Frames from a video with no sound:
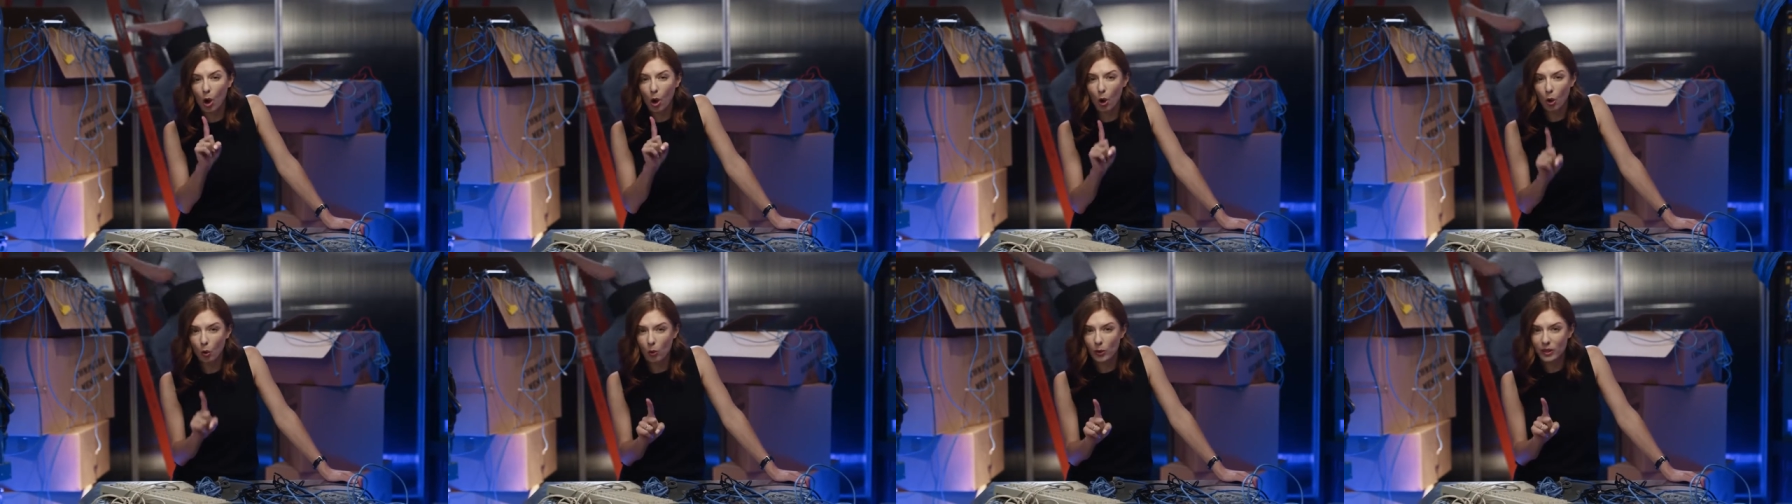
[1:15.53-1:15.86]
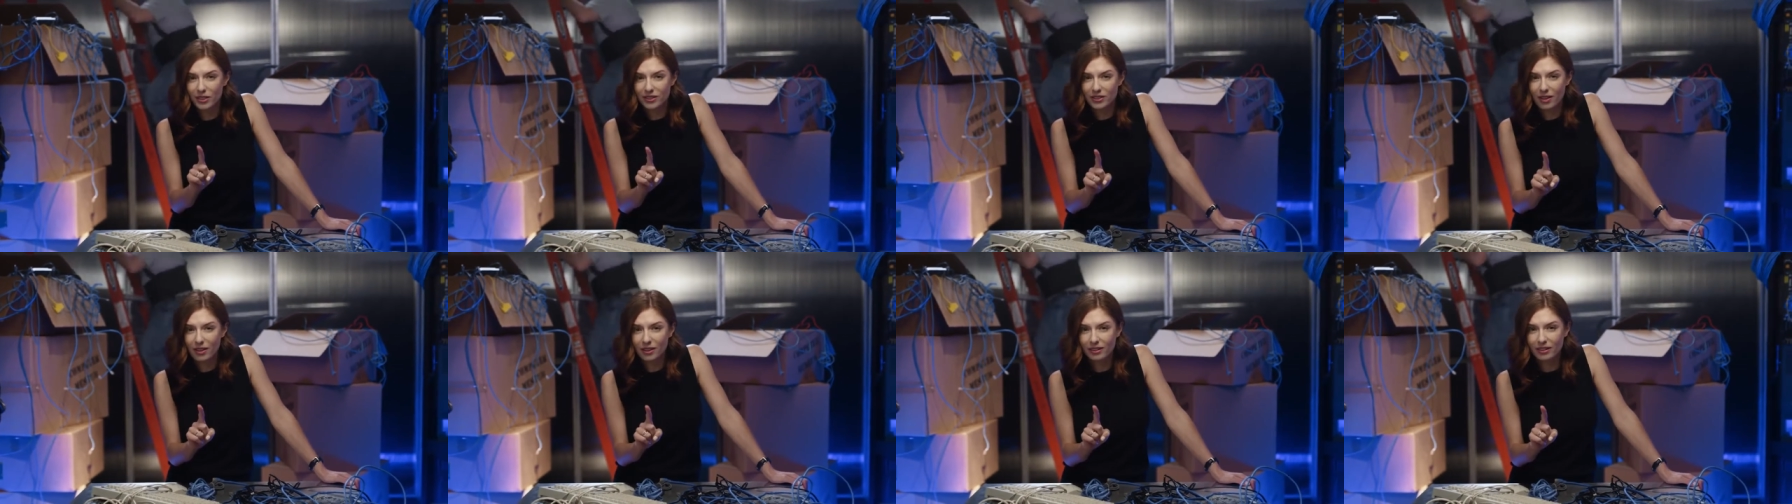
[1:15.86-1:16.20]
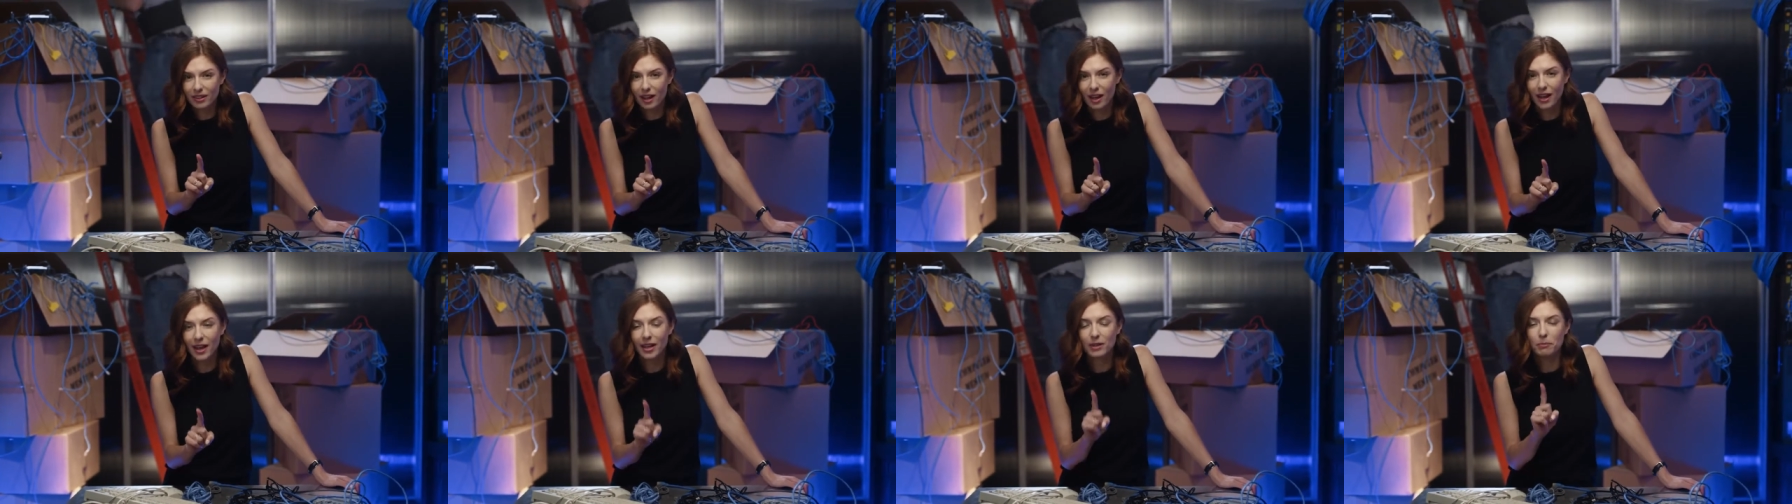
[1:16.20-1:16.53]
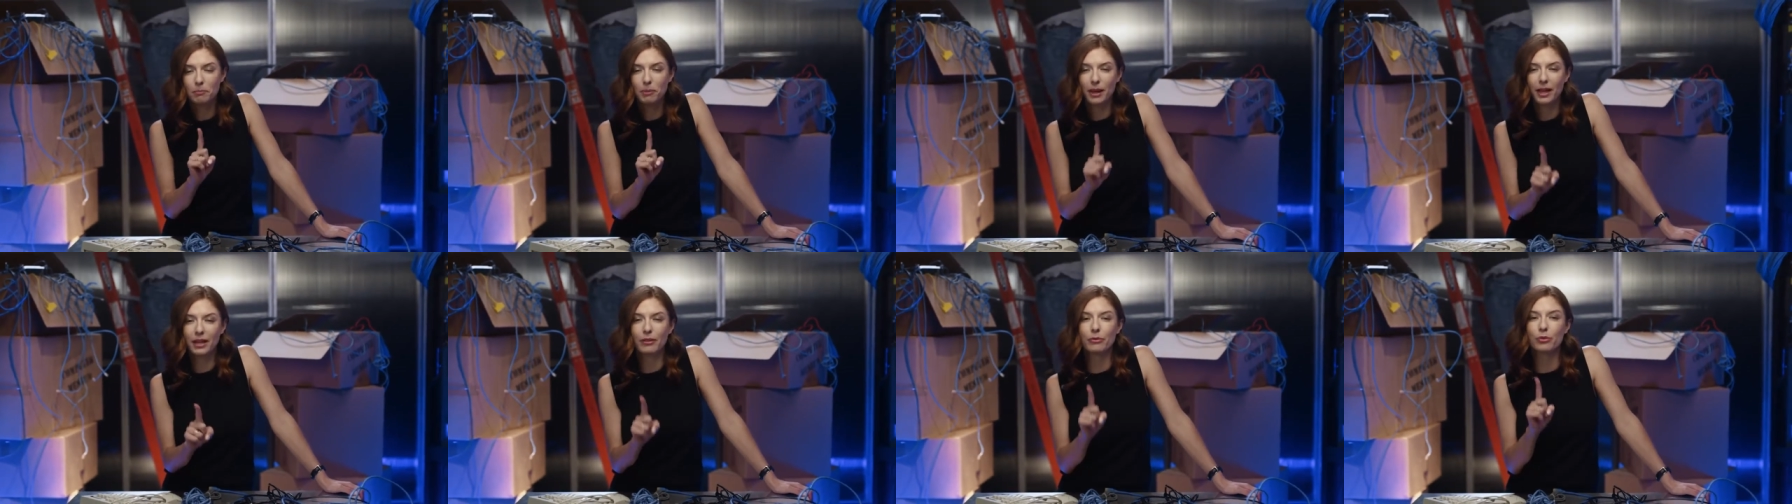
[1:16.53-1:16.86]
always online,
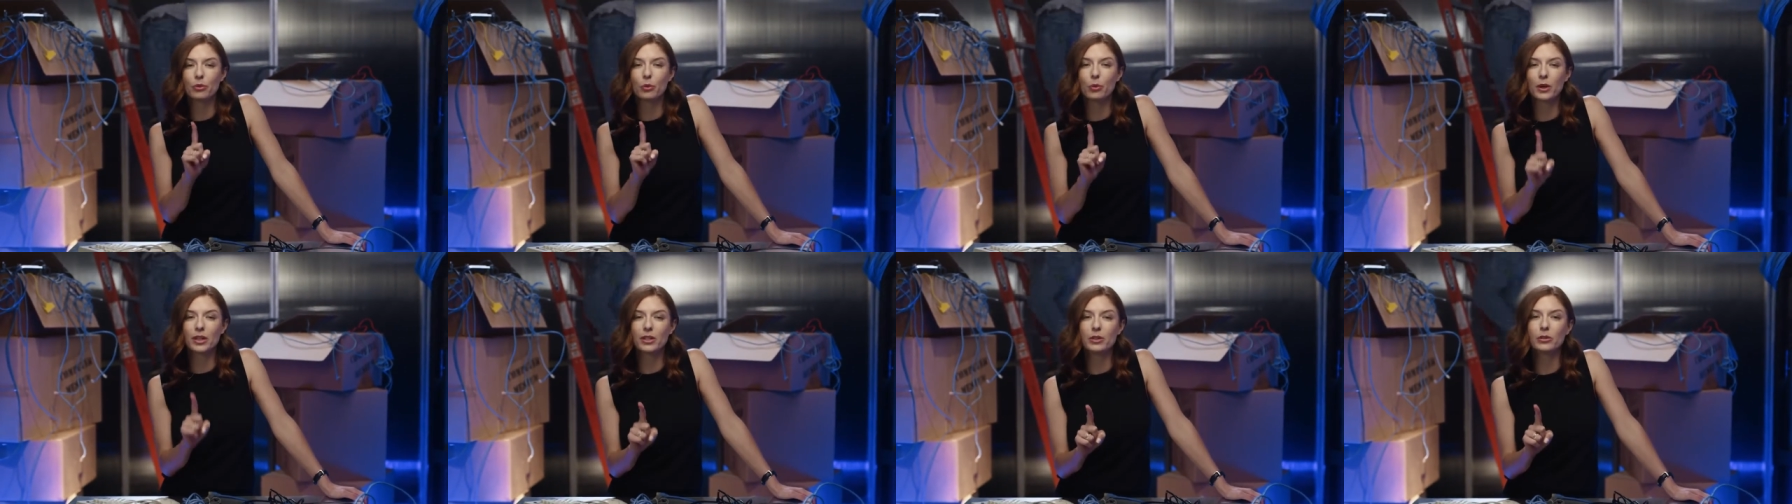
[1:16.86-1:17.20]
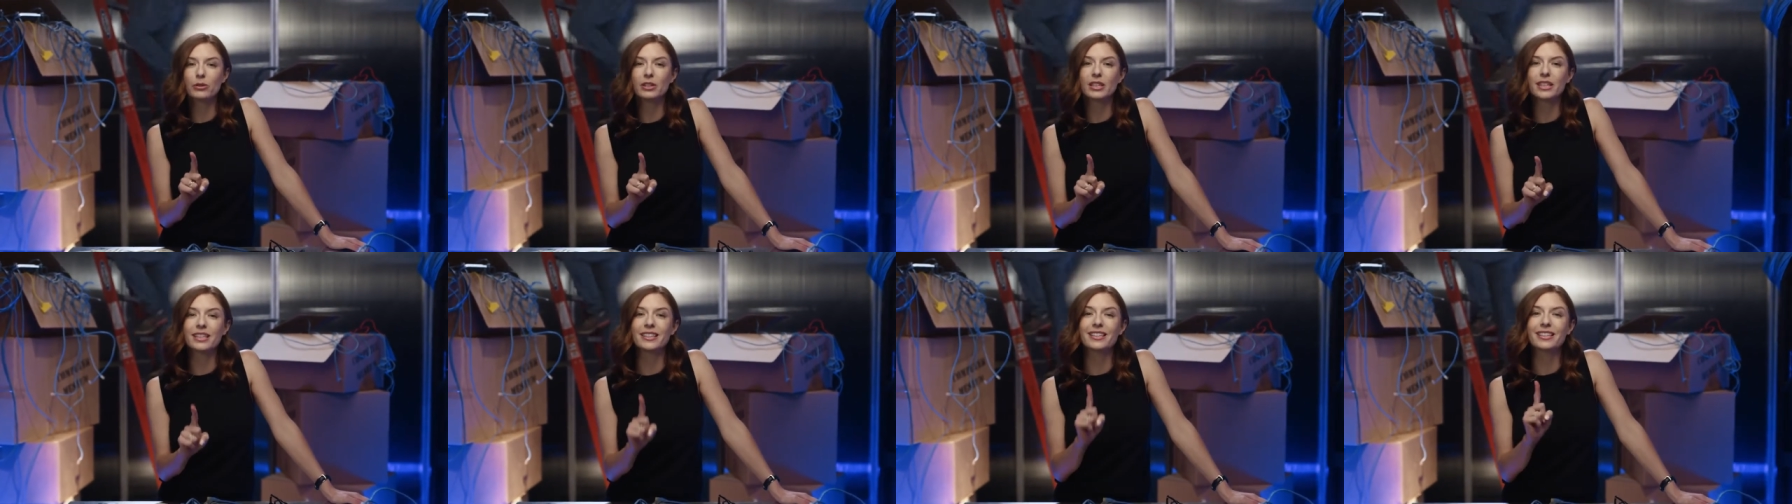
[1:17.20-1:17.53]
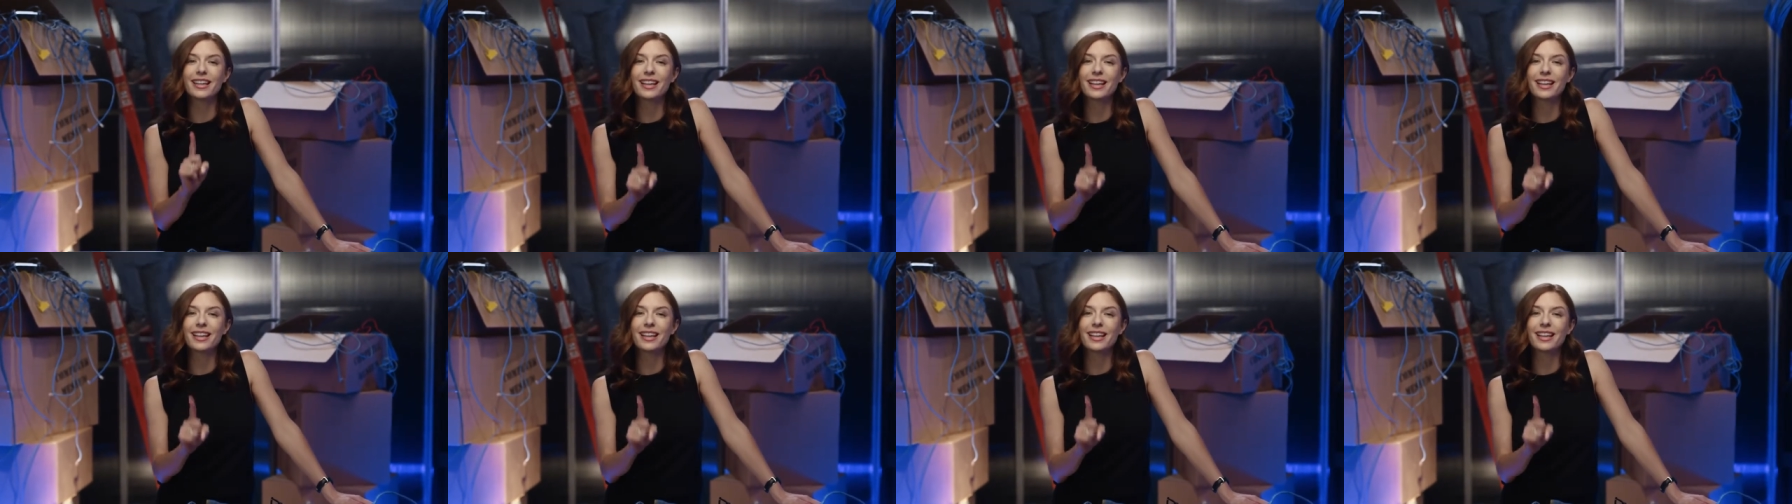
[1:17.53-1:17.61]
pay for what you need,